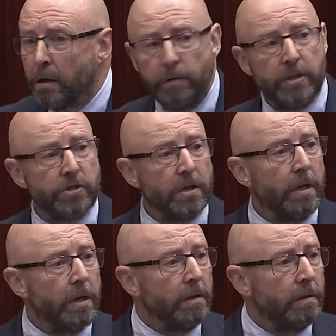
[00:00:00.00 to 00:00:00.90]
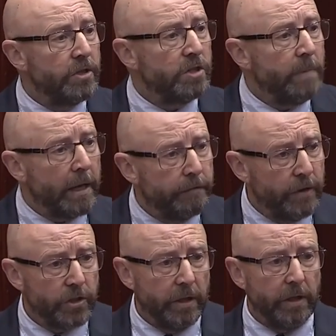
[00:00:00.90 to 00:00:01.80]
This is
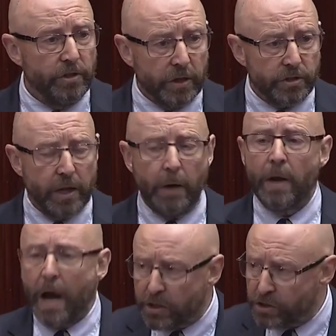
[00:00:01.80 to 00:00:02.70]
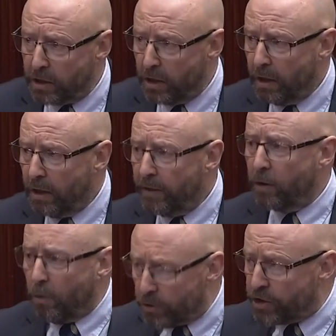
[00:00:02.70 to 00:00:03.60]
manifestly unjust. And I would ask that
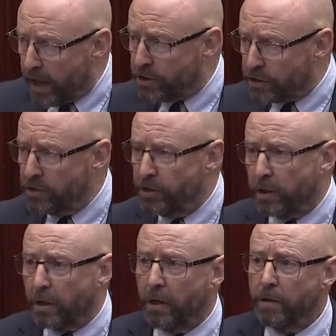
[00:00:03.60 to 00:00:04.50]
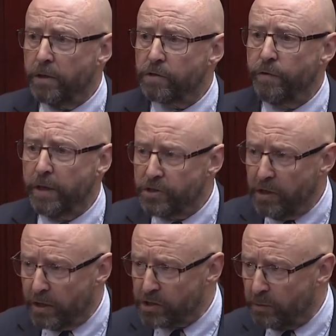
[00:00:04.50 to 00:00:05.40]
all sides consider this very
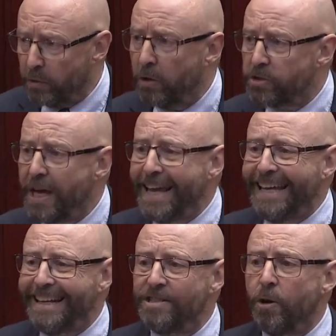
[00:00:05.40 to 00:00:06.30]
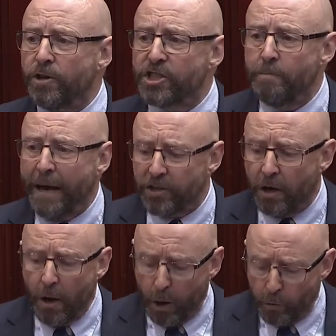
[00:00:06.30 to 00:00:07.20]
seriously, because it is not just a matter
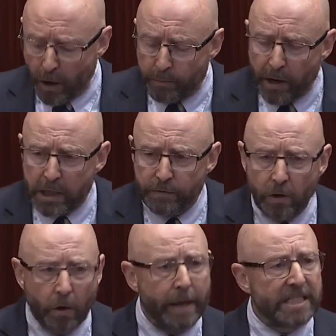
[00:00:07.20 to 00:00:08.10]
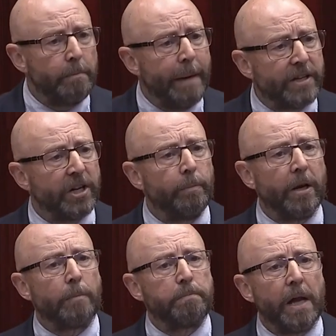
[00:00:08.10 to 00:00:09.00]
of one part of a law. It's a matter
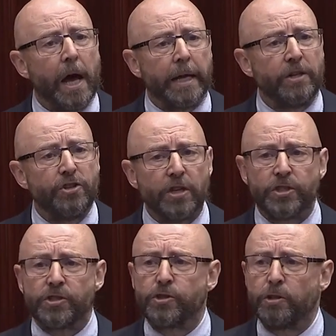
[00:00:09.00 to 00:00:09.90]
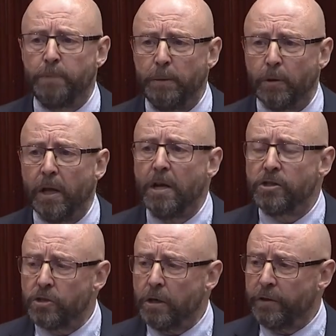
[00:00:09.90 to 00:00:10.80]
about applying justice to the people,
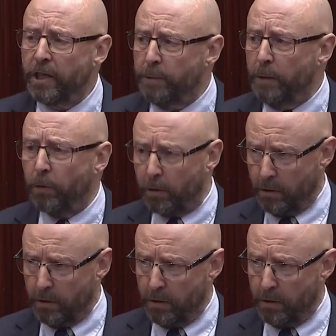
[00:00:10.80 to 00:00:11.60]
serving the people.